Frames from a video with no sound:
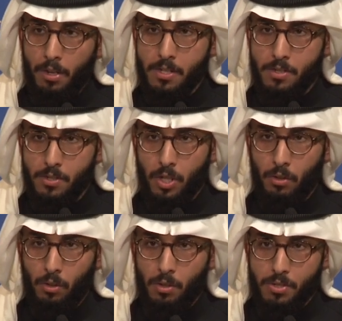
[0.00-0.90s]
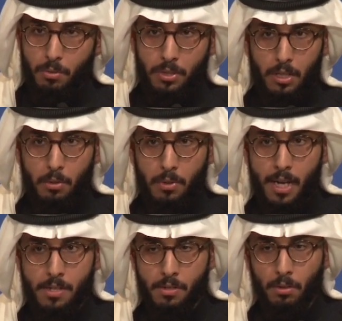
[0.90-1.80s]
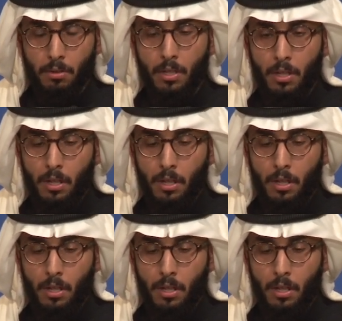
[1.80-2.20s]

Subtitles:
audience in general, also in the UK. So